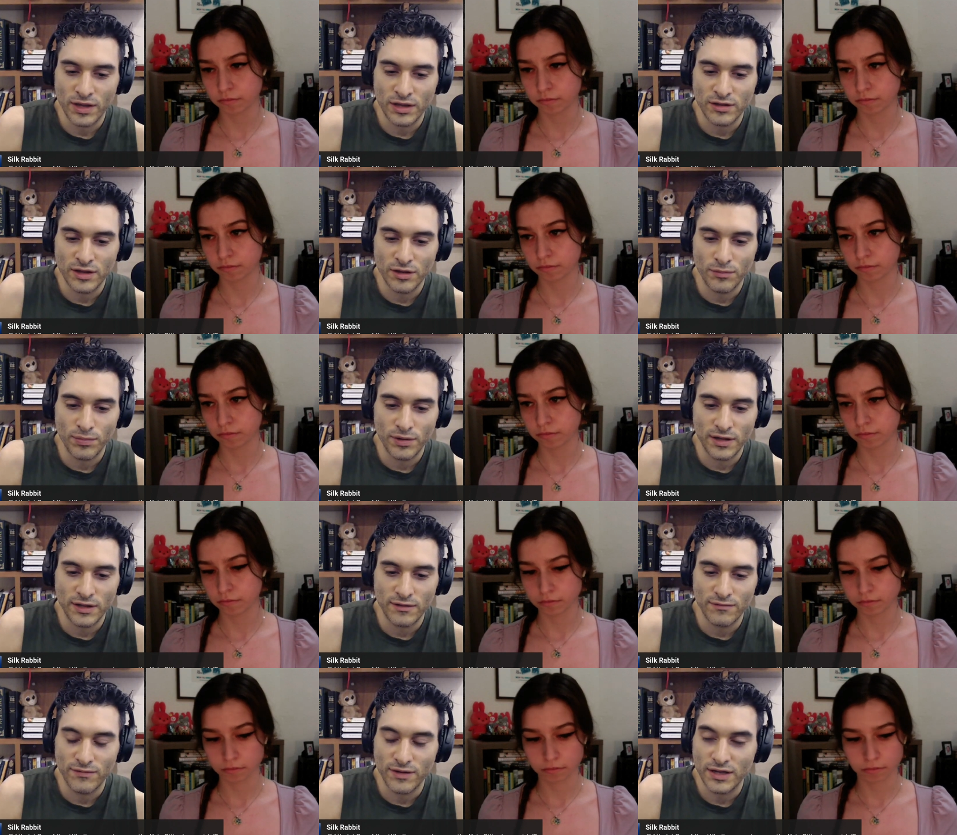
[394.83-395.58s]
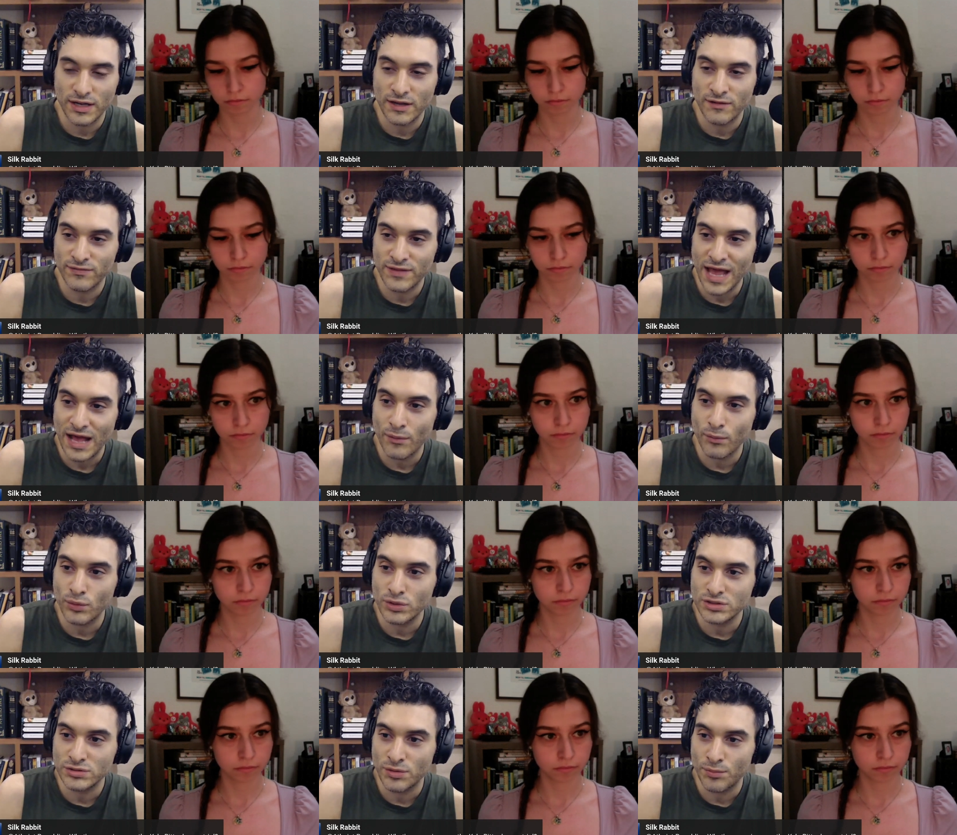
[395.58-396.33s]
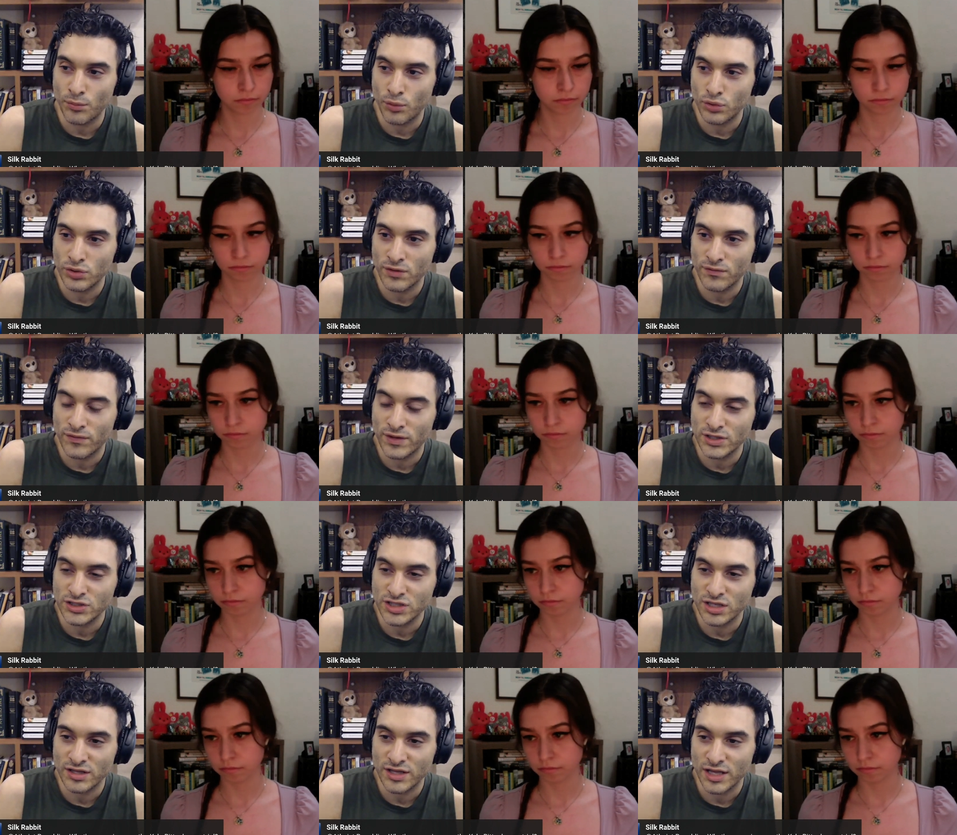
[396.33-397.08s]
Speaker 1: that they believe in if that was the
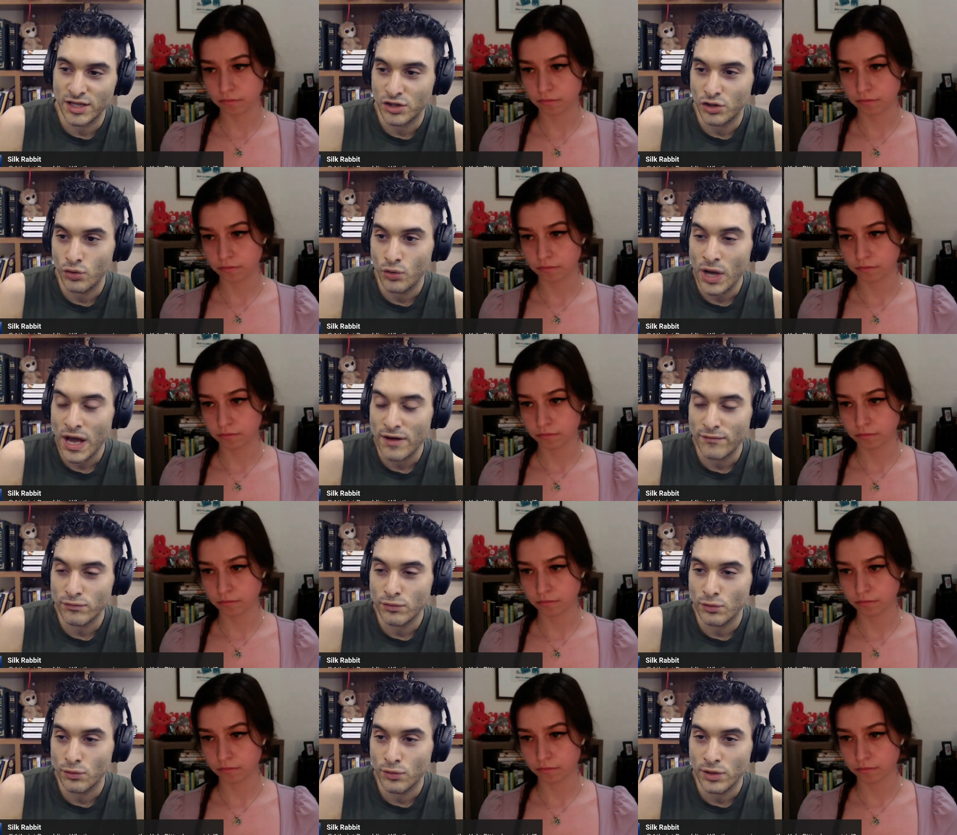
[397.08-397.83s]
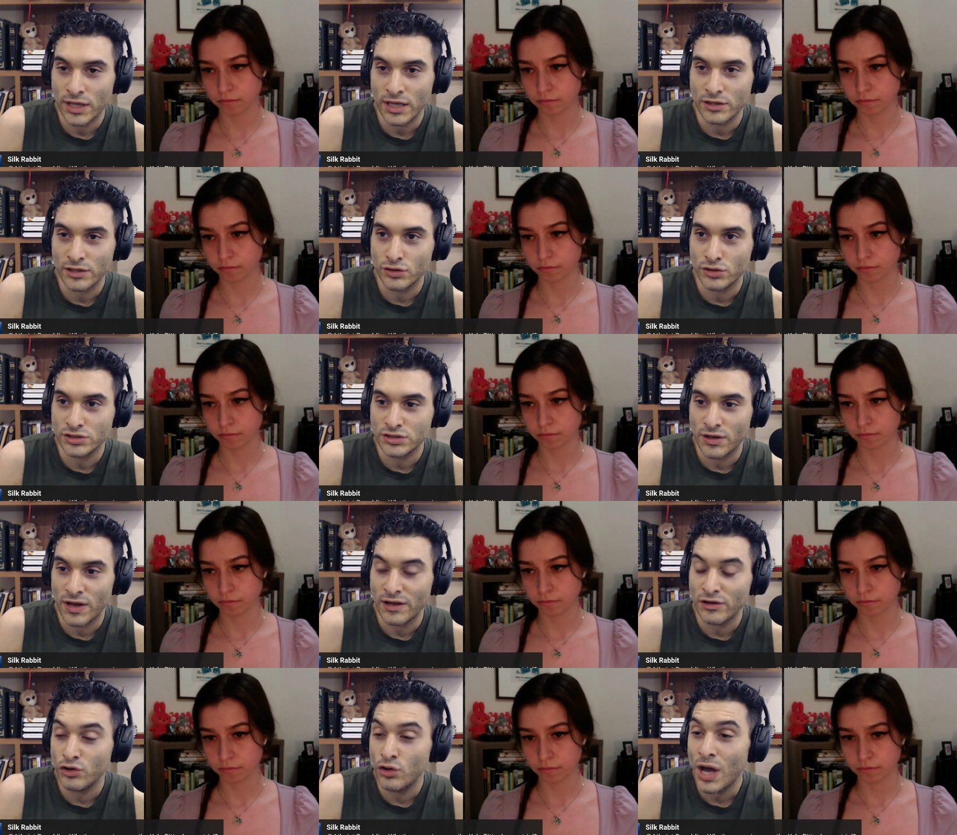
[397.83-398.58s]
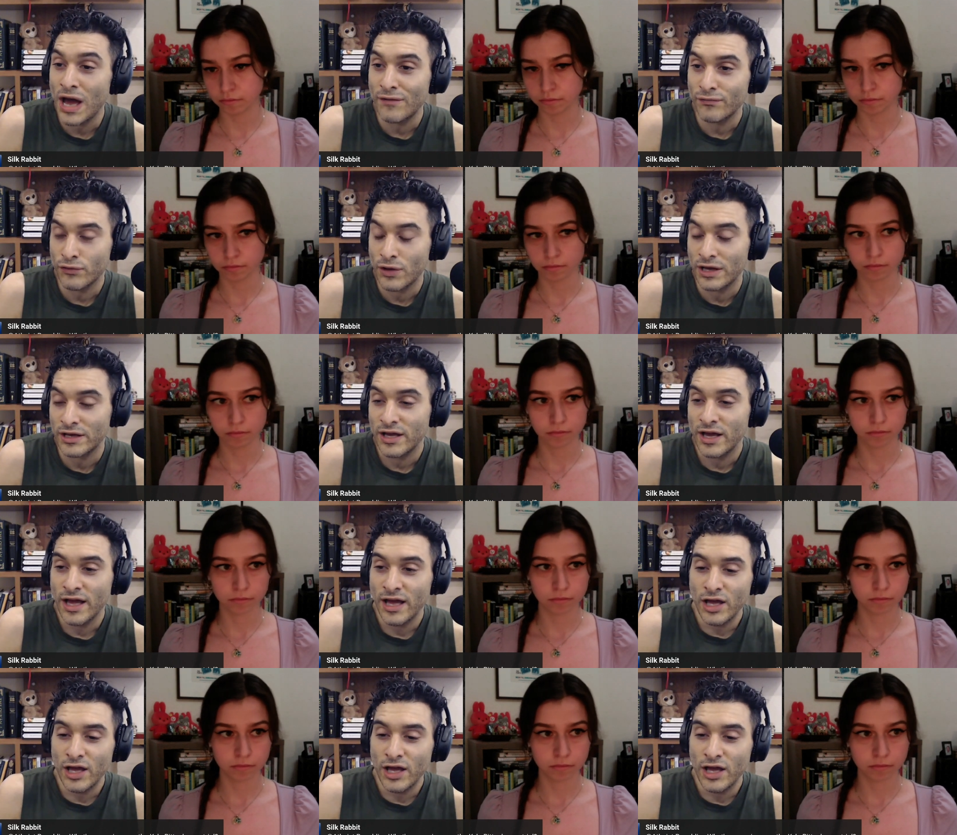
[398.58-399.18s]
motivation then you have to look at yourself uh, you have to